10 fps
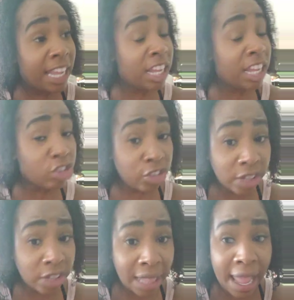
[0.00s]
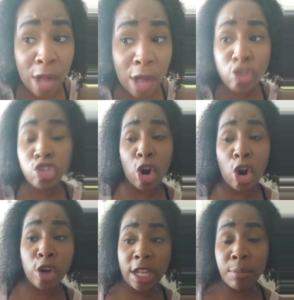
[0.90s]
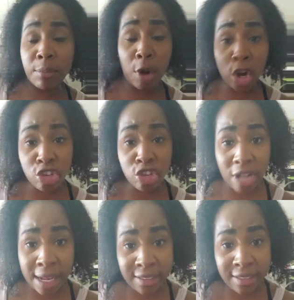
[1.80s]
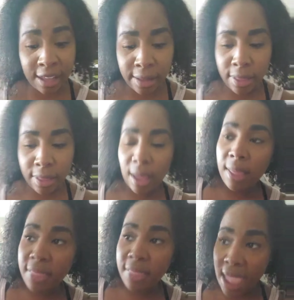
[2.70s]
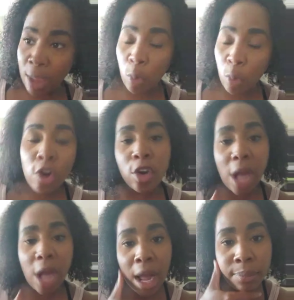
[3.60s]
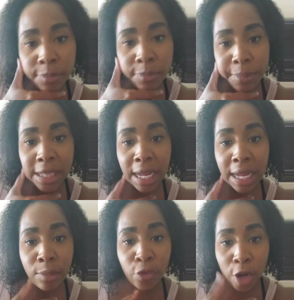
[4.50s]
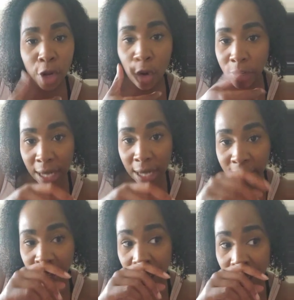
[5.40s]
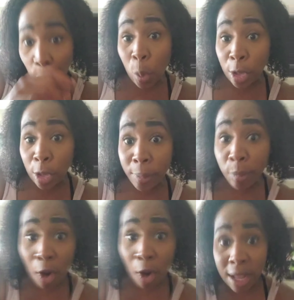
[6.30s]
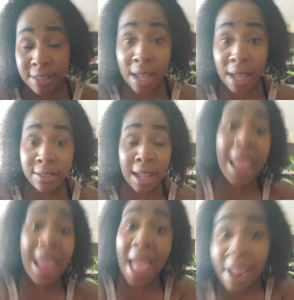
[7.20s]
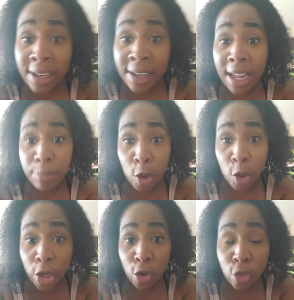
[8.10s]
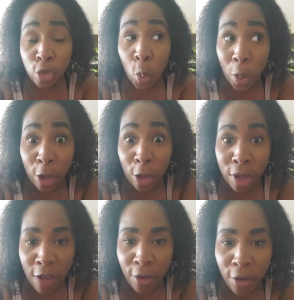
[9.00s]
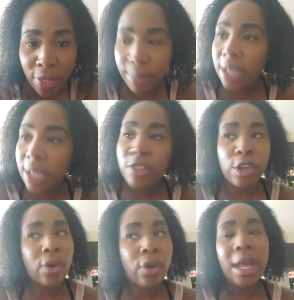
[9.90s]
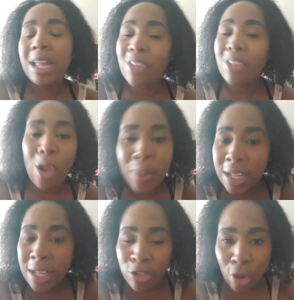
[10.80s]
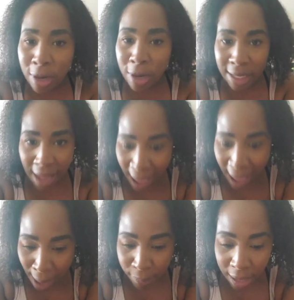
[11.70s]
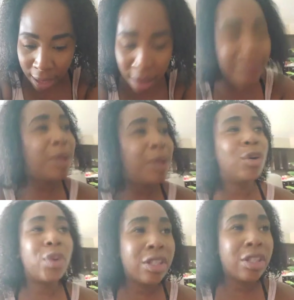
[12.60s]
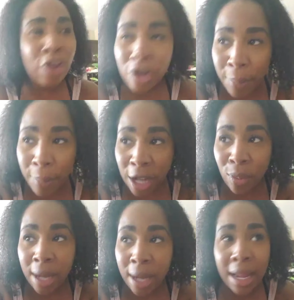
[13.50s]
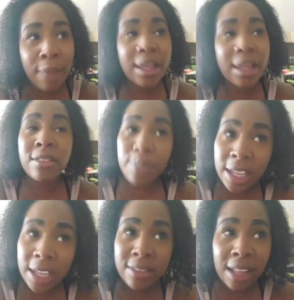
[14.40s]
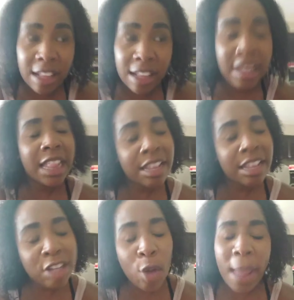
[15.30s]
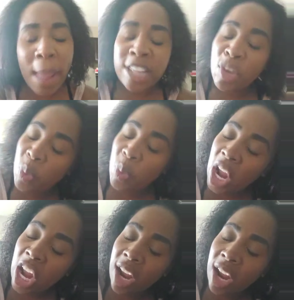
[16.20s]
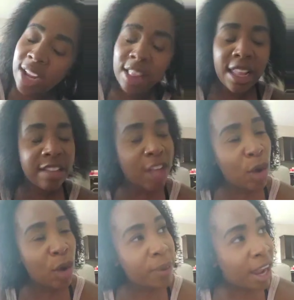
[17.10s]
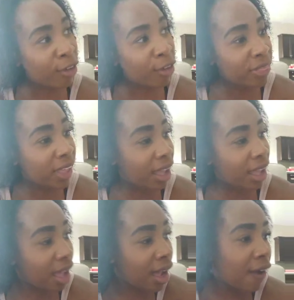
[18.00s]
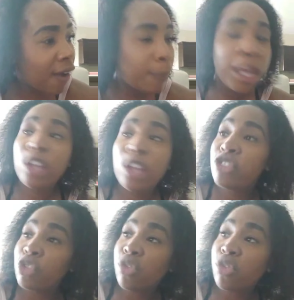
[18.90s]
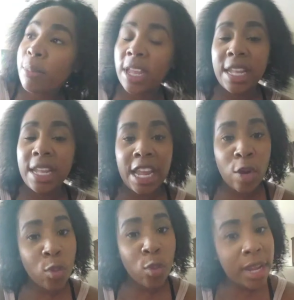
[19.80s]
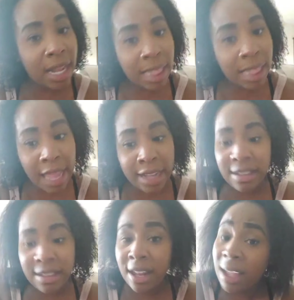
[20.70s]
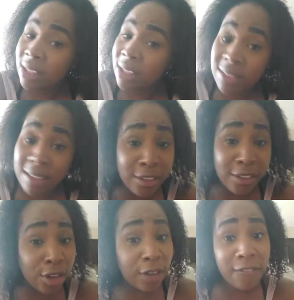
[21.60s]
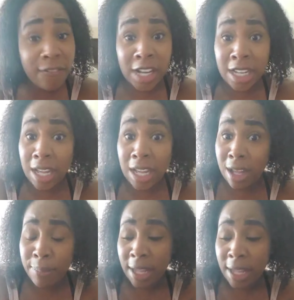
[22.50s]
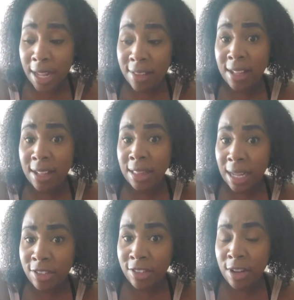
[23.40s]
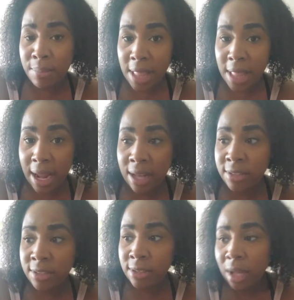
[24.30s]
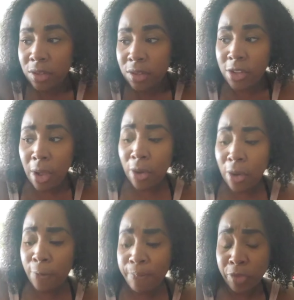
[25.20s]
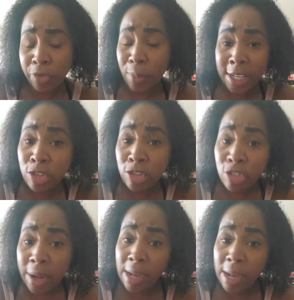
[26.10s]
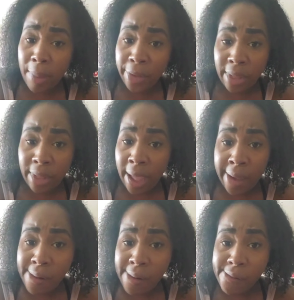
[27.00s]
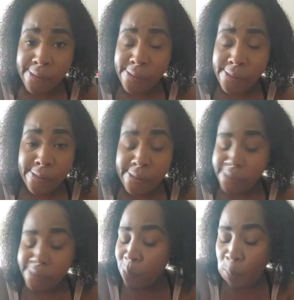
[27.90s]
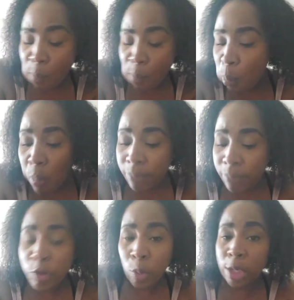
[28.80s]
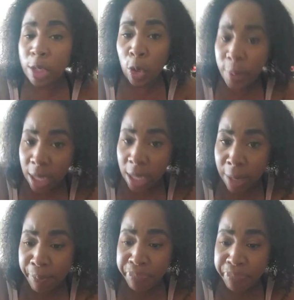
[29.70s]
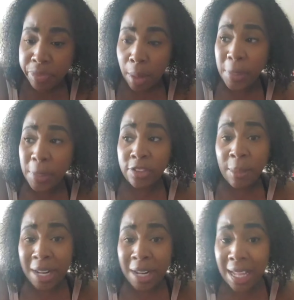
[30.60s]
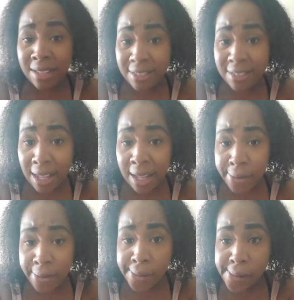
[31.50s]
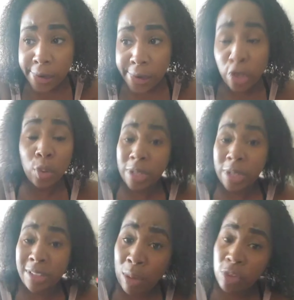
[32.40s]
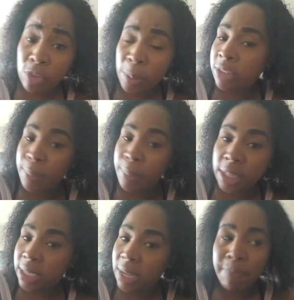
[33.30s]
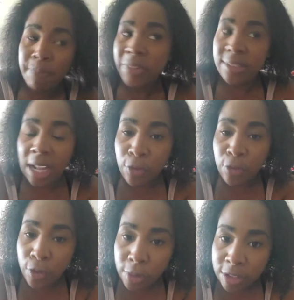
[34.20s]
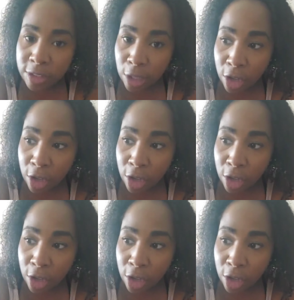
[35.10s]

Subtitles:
he just allowed, starting March 19th, that worker comp claims for COVID-19 will be processed and employers will cover them. So it's already starting to happen. People don't want to talk about it right now because the biggest thing is, let's go back to work. Let's open everything up so Trump can get reelected, because this is going to fuck up his election plans. So nobody's talking about that. You want to open up, but if somebody gets sick, you don't want to take responsibility. It's not a frivolous